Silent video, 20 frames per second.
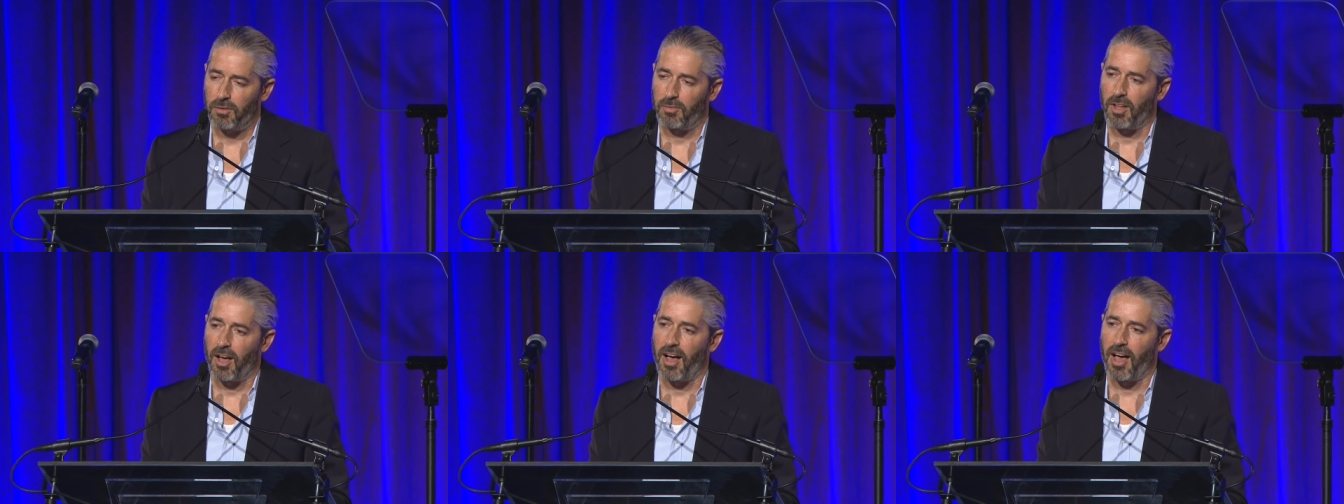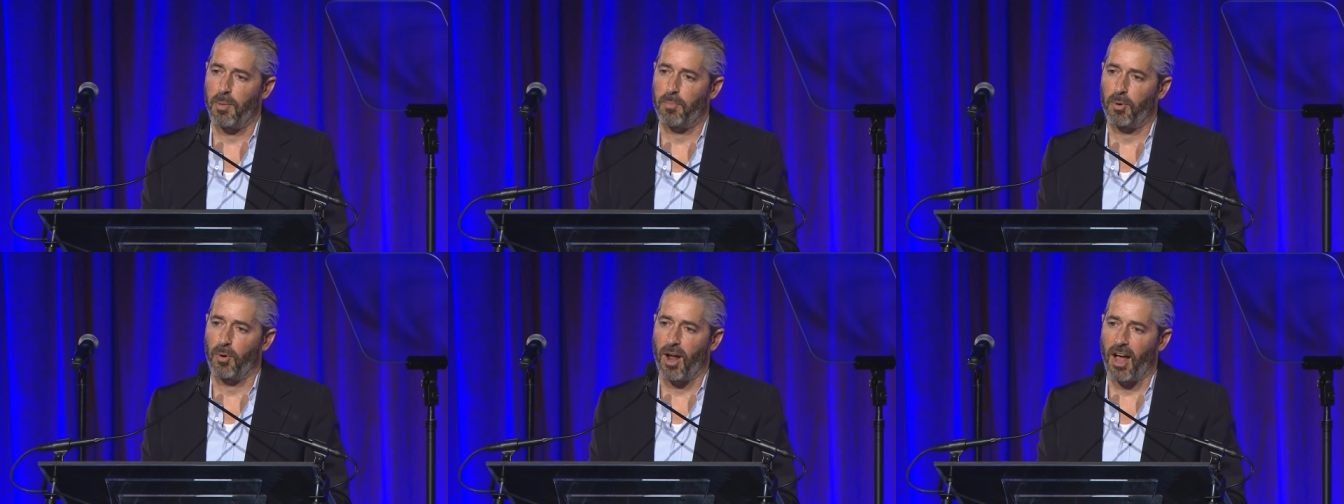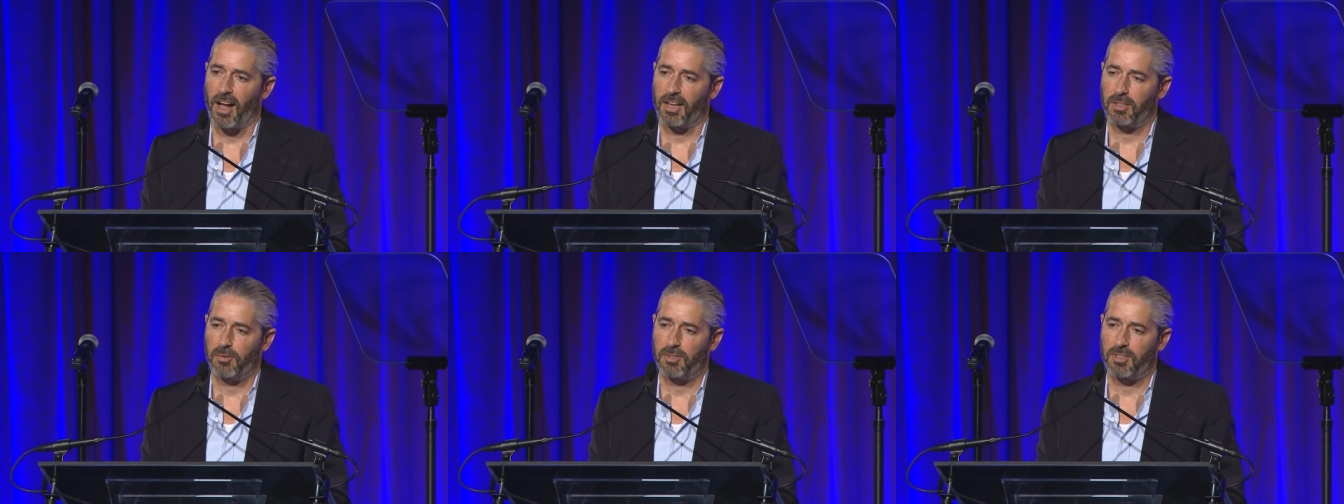of the
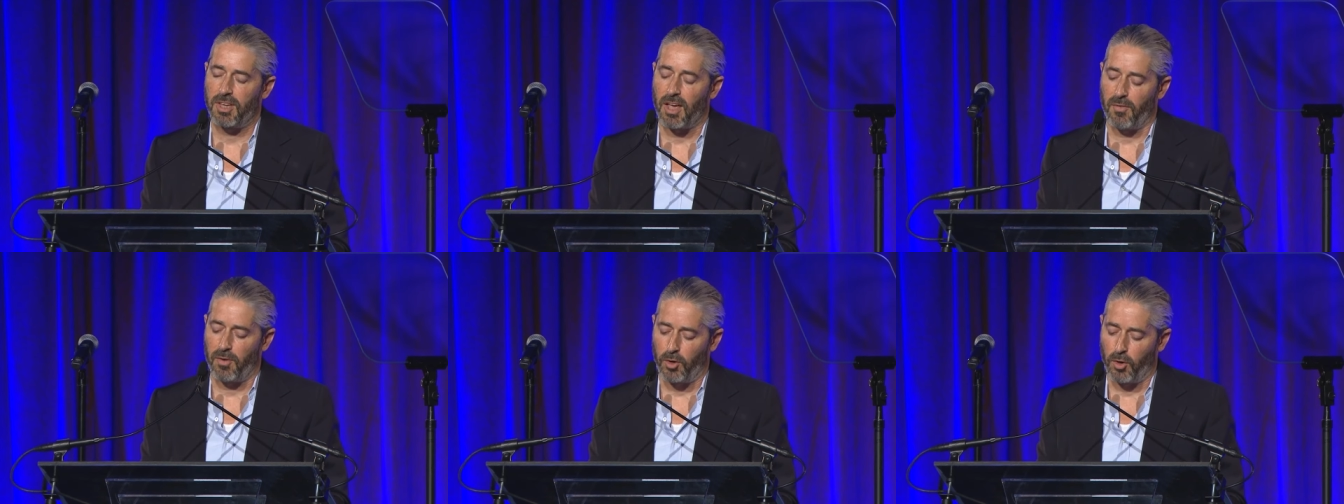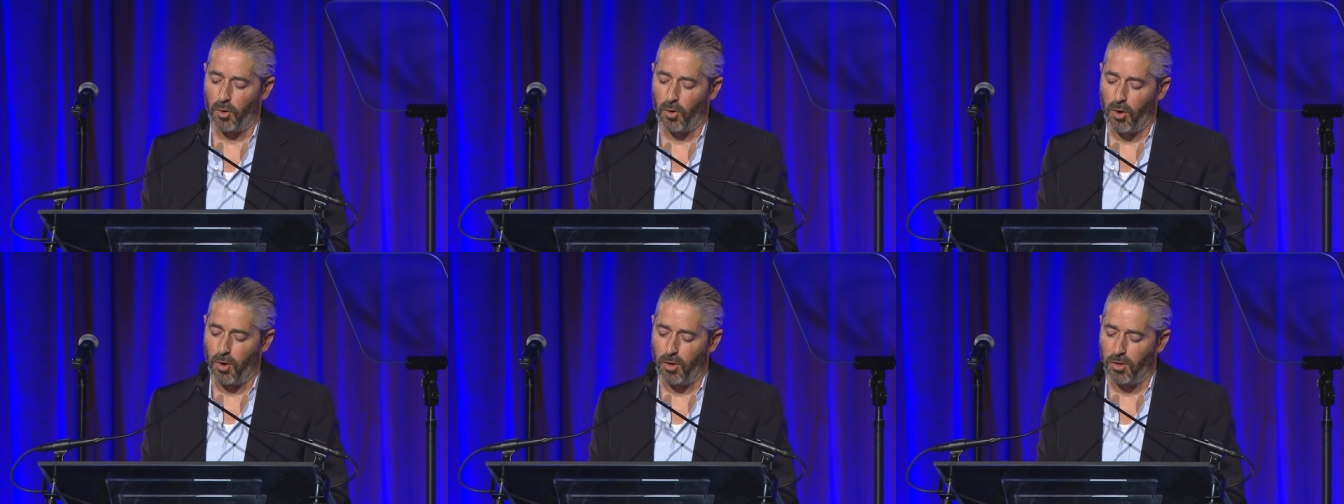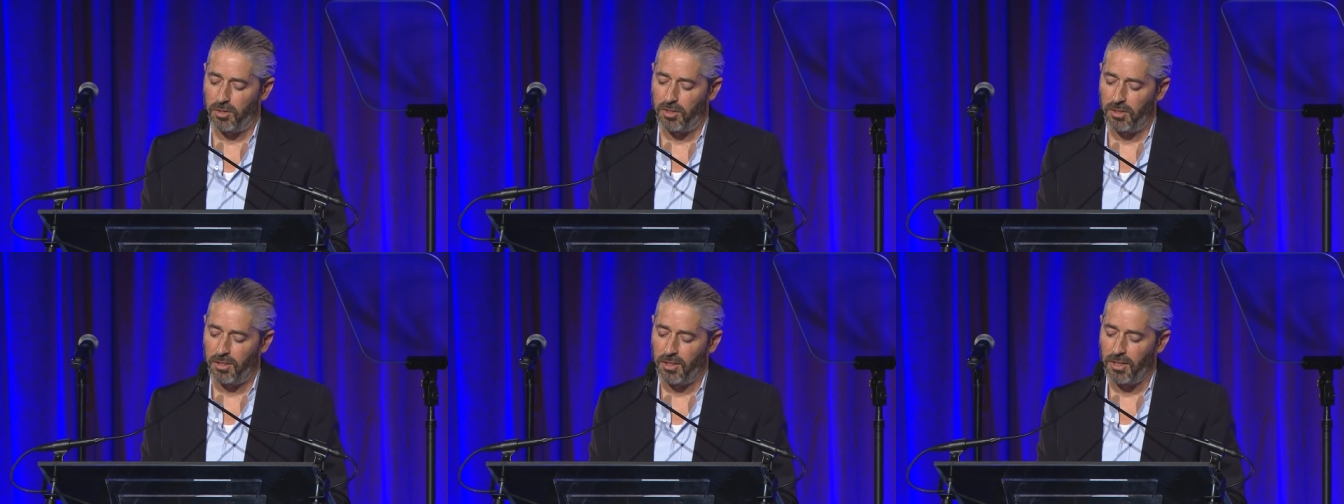hyperactive
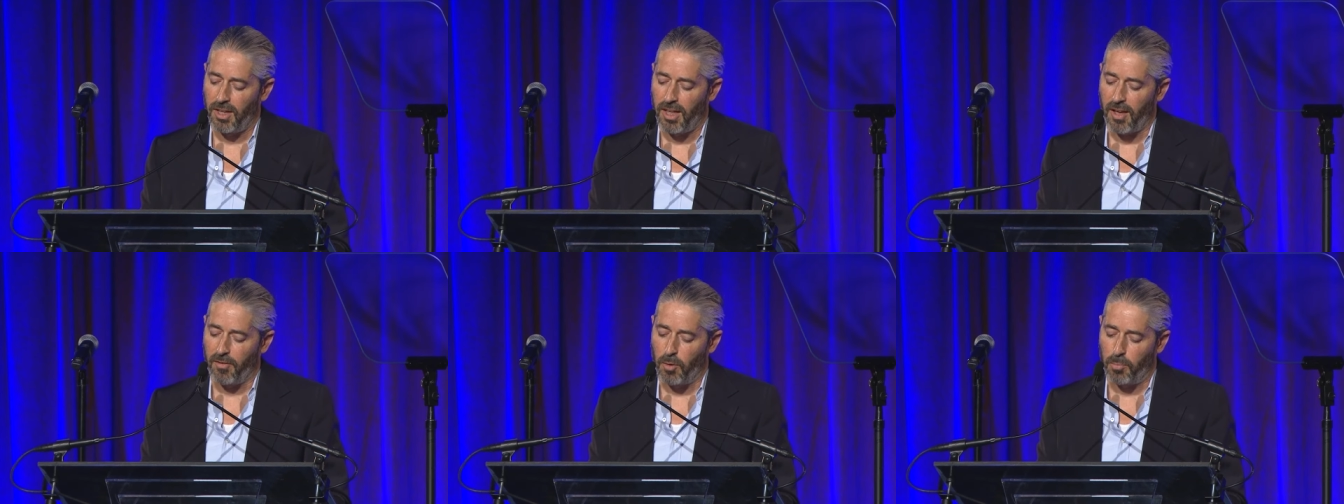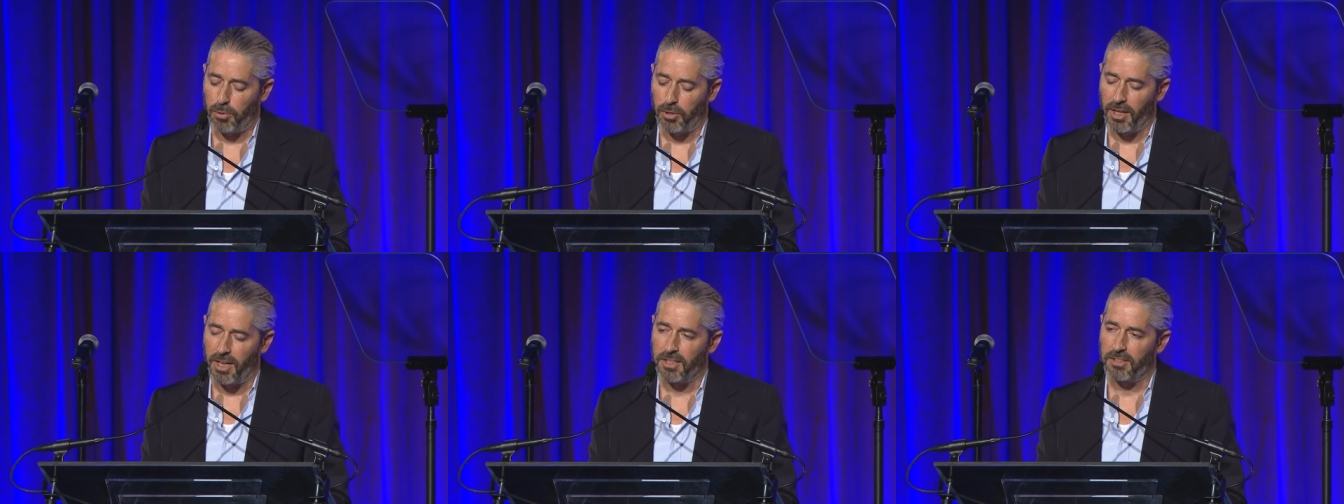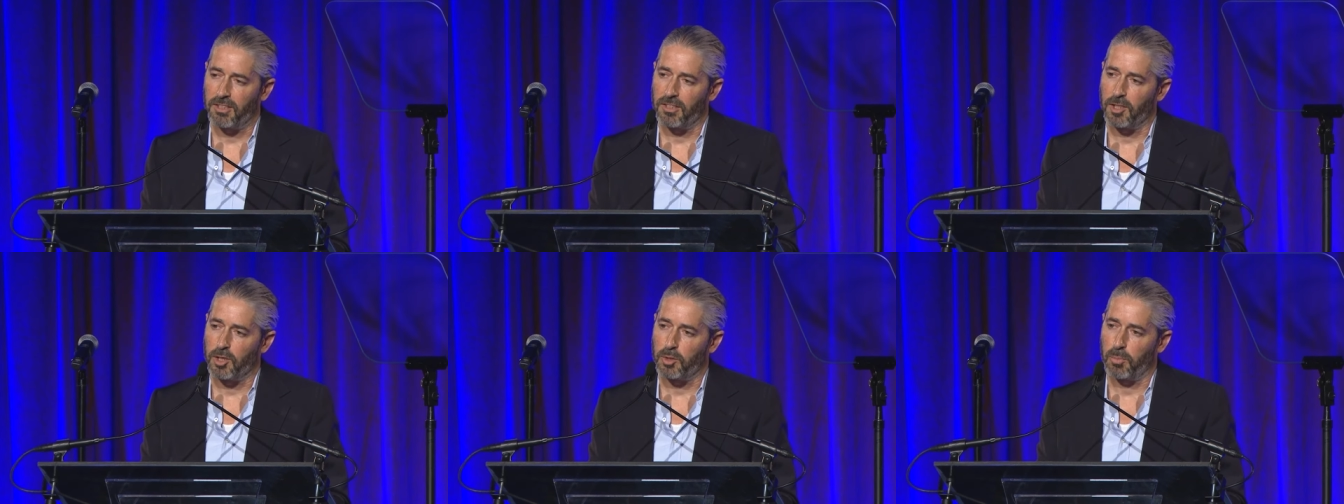seven-year-olds, have a
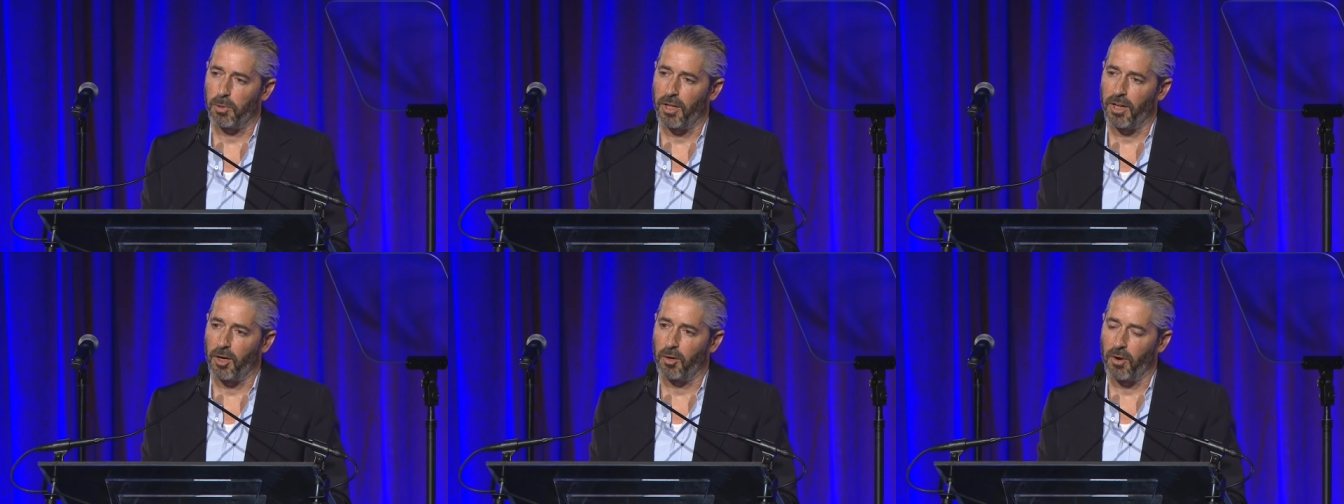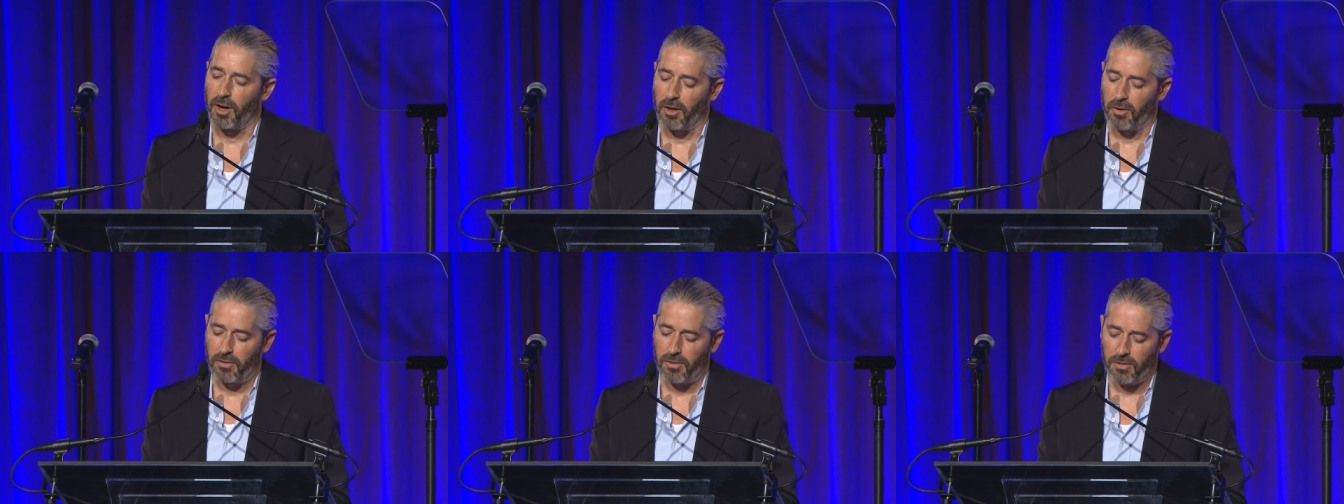place in this playground.